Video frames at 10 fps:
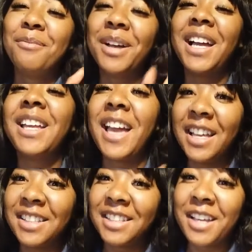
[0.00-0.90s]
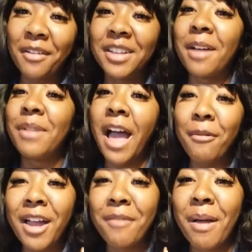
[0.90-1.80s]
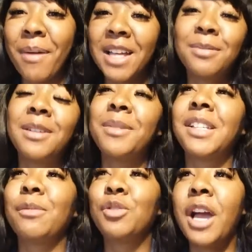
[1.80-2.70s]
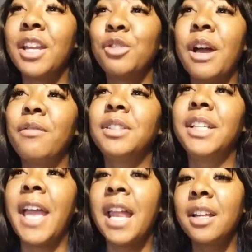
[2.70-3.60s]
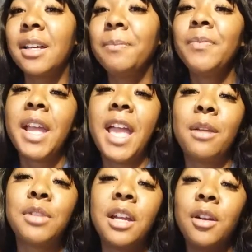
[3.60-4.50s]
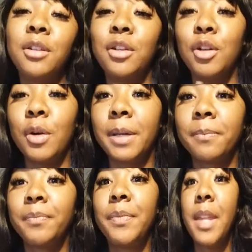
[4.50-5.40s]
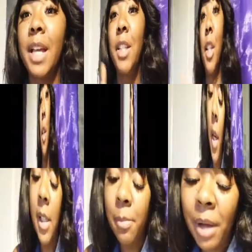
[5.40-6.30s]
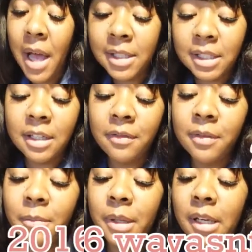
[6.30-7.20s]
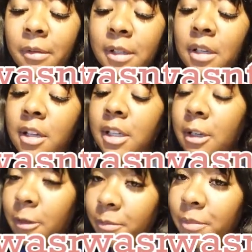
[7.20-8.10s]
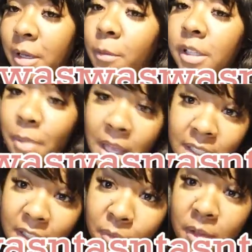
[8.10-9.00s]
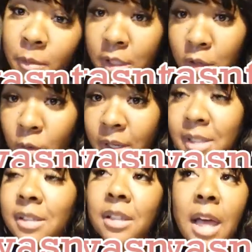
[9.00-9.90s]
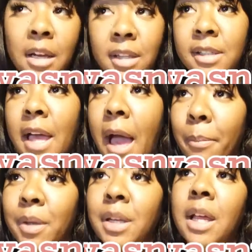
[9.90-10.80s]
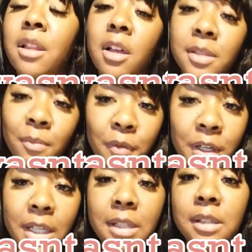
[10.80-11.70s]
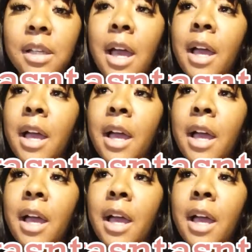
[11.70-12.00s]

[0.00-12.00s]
But yes, it's coming. I'm happy I got my passport because I'm trying to travel to Canada and I'm trying to go to New York. 2016 wasn't always positive, but it was positive, but it wasn't always. There's a lot of things that happened. I lost some friends.